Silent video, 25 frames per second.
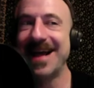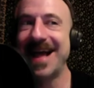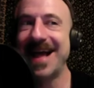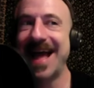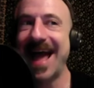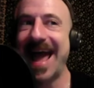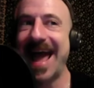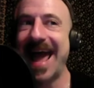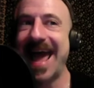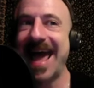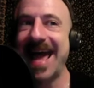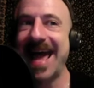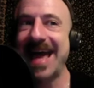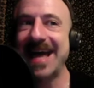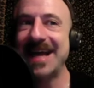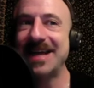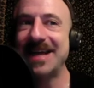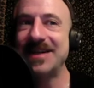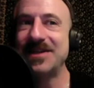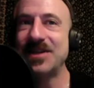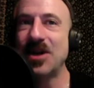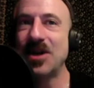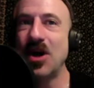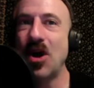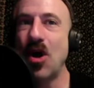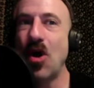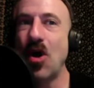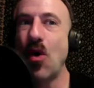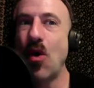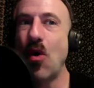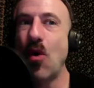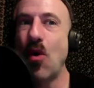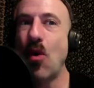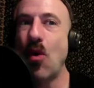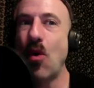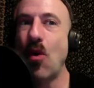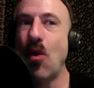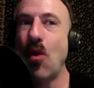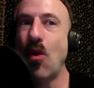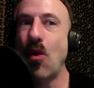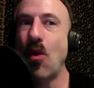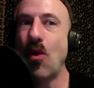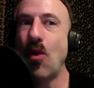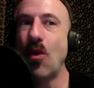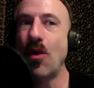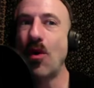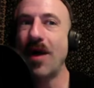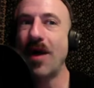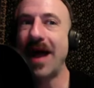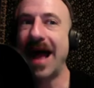and
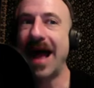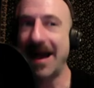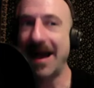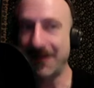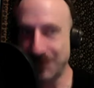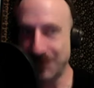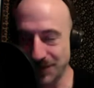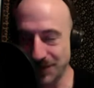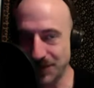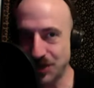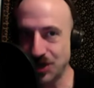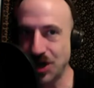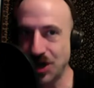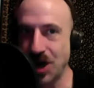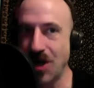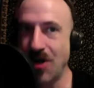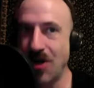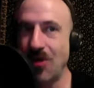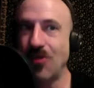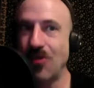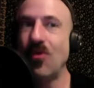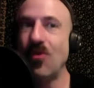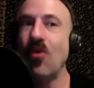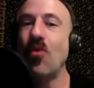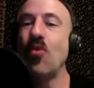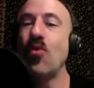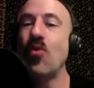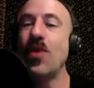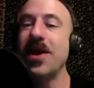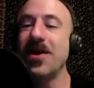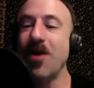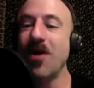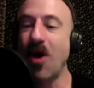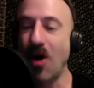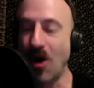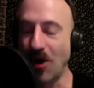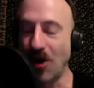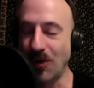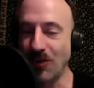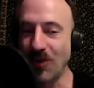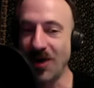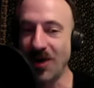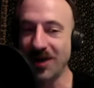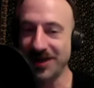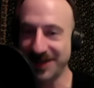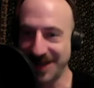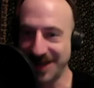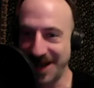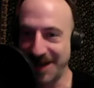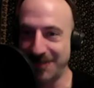after the show, we all
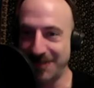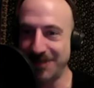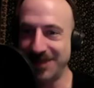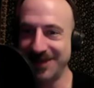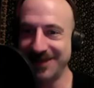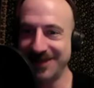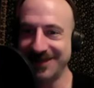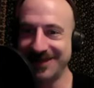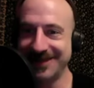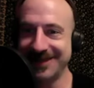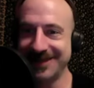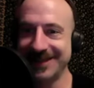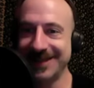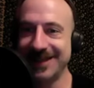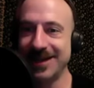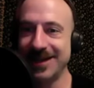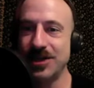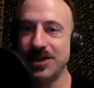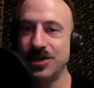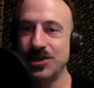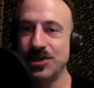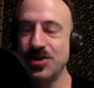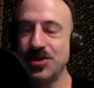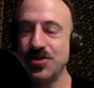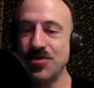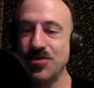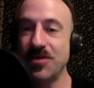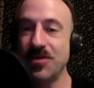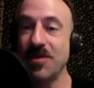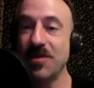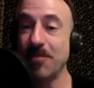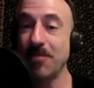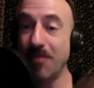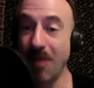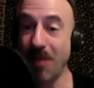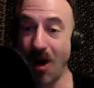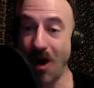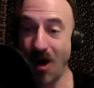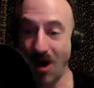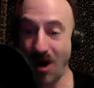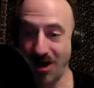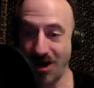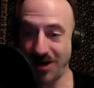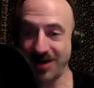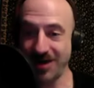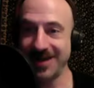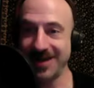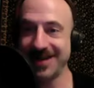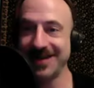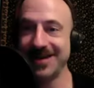walked up to the
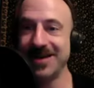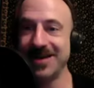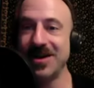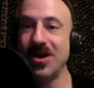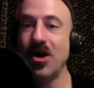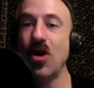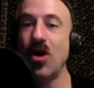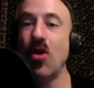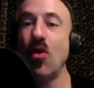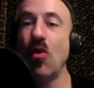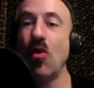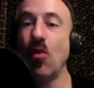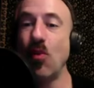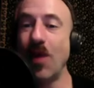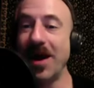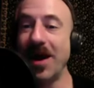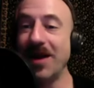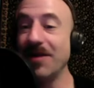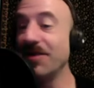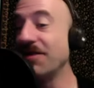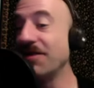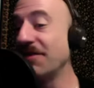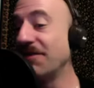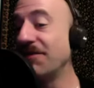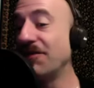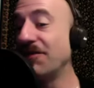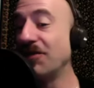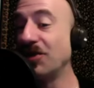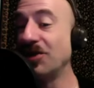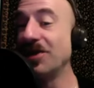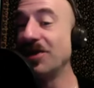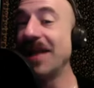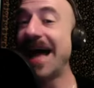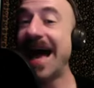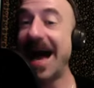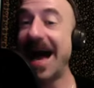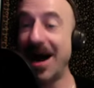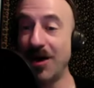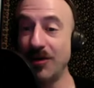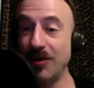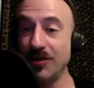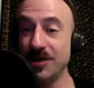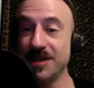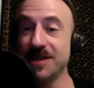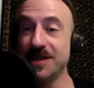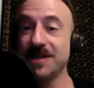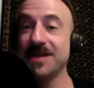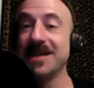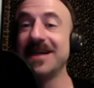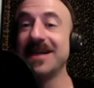park where the full
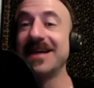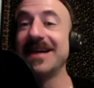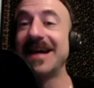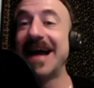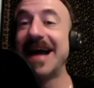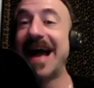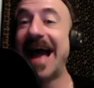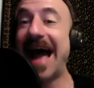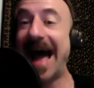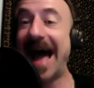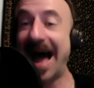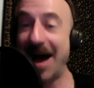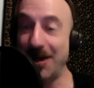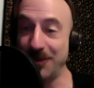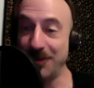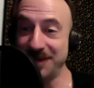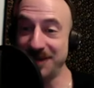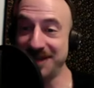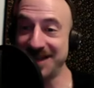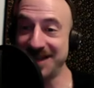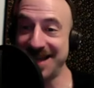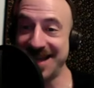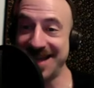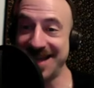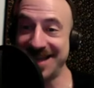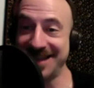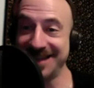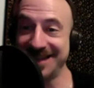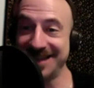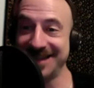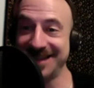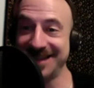house house is.